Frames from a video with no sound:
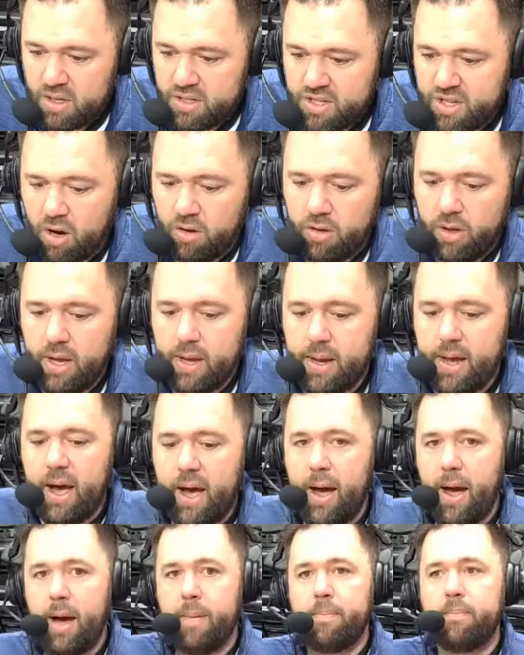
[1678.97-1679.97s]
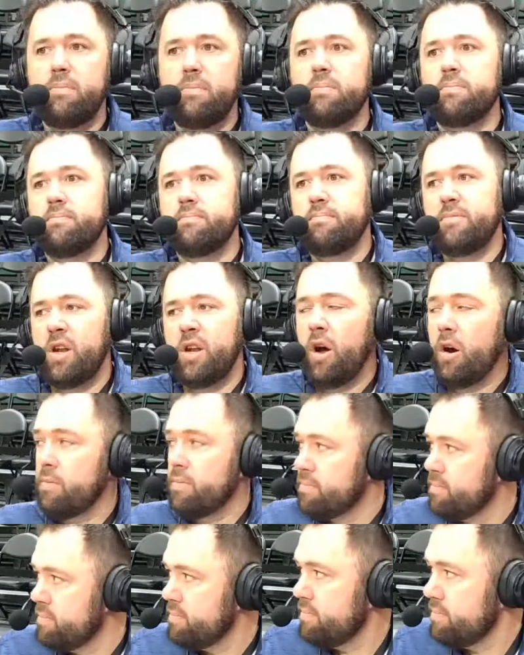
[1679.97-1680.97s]
certainly, you
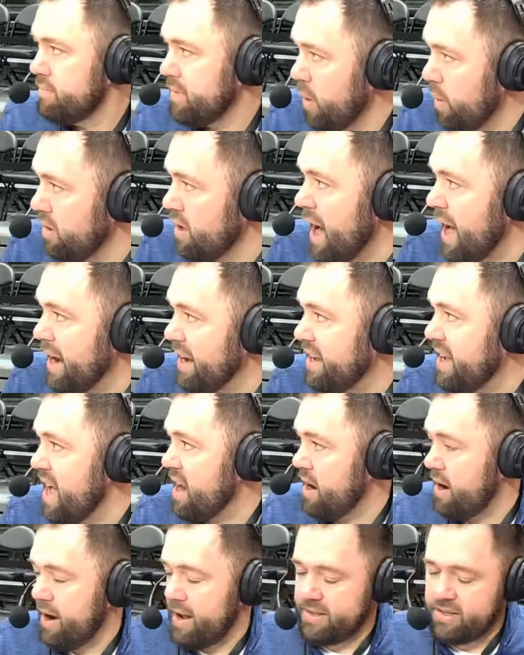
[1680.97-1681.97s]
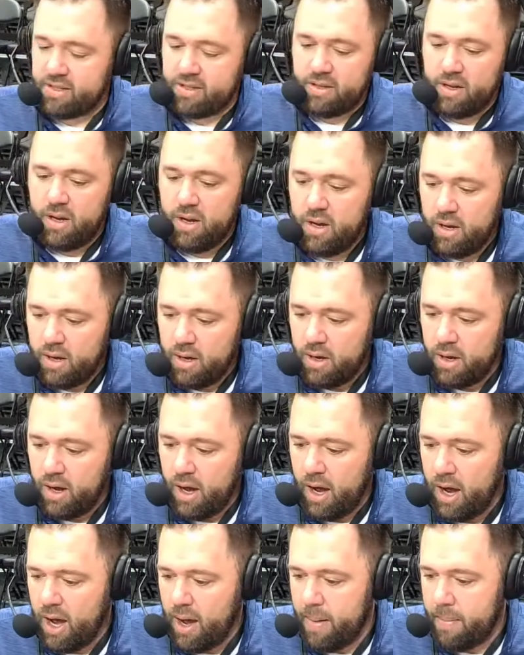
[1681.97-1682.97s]
know, there were a lot of candidates,
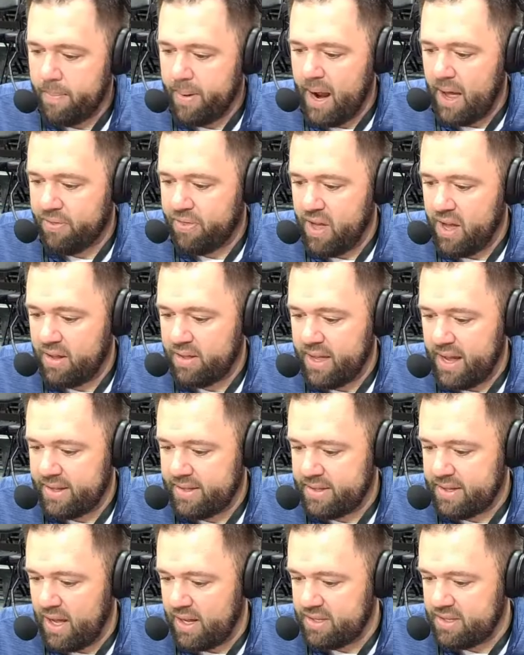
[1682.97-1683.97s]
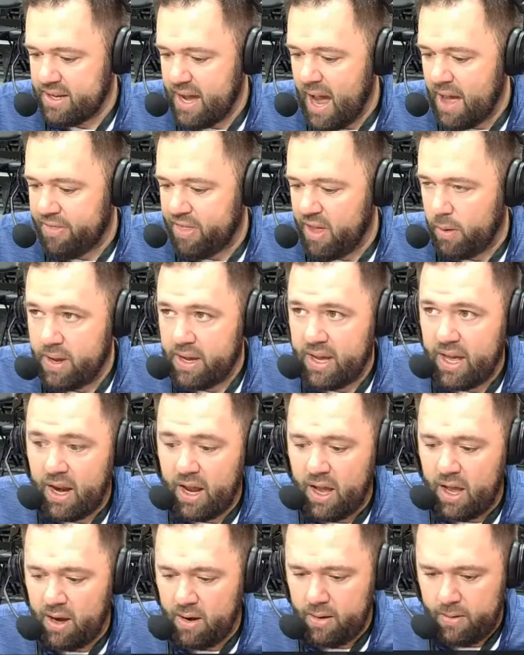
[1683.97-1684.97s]
but I think that, let's see, I think we get
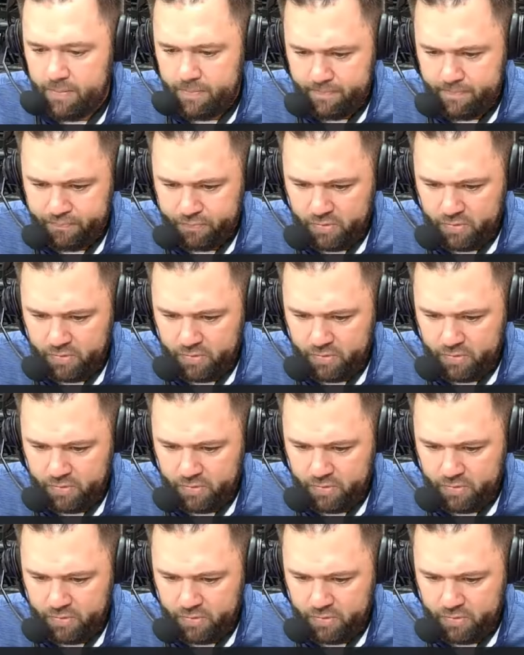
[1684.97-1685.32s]
in